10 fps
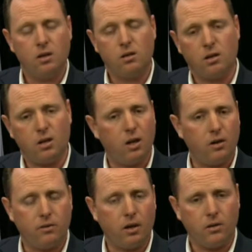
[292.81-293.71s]
So yeah,
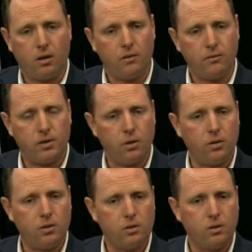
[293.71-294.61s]
I have
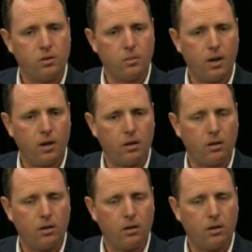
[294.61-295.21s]
serious concerns about it,